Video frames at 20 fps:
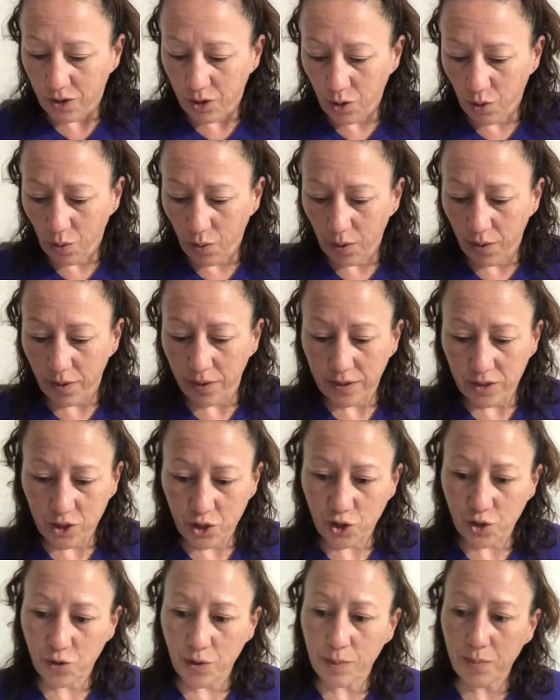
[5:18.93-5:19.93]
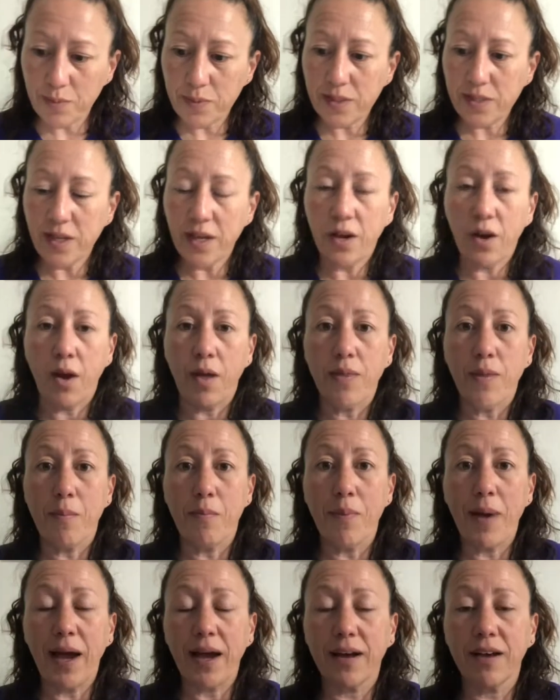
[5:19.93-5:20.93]
your strips and on the
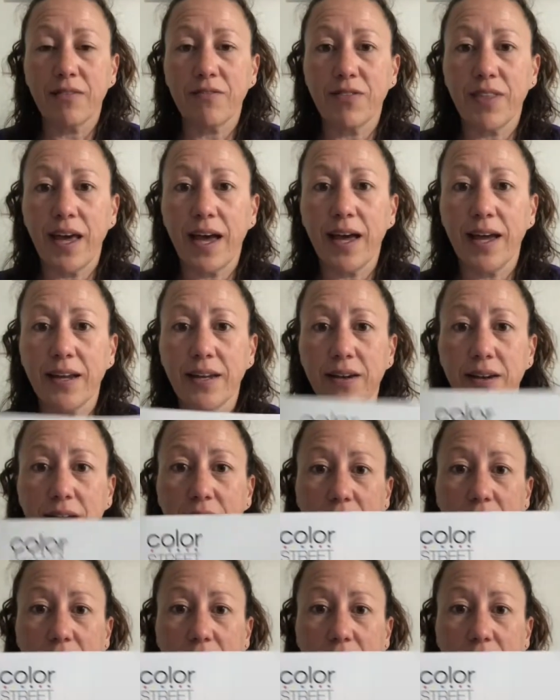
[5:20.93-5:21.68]
back of that,